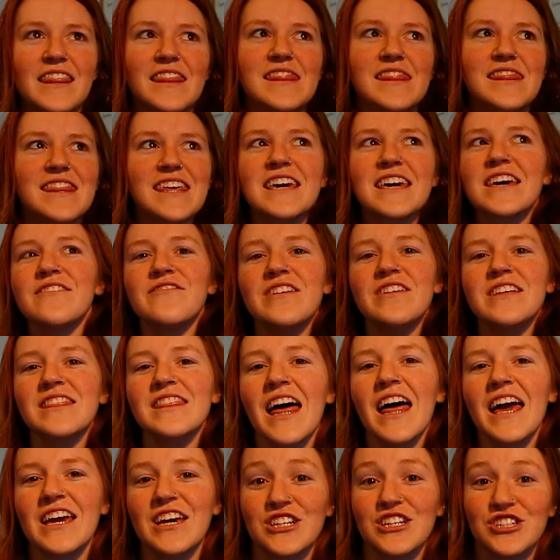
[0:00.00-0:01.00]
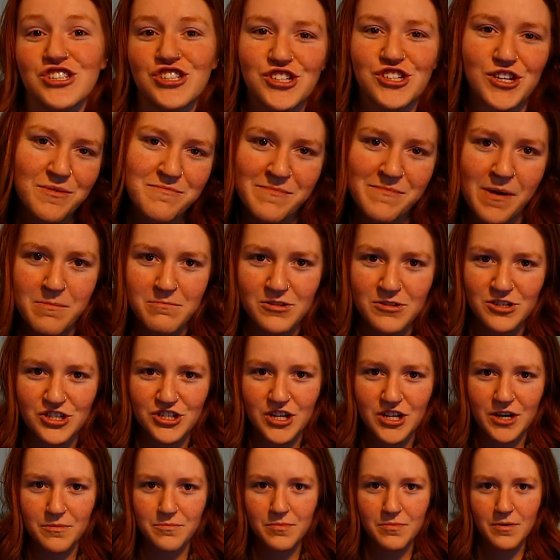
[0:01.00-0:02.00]
Think of it like a gym
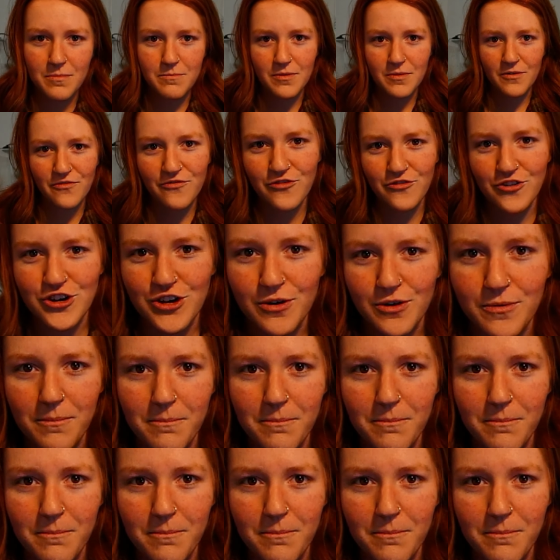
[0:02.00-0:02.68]
membership, but for your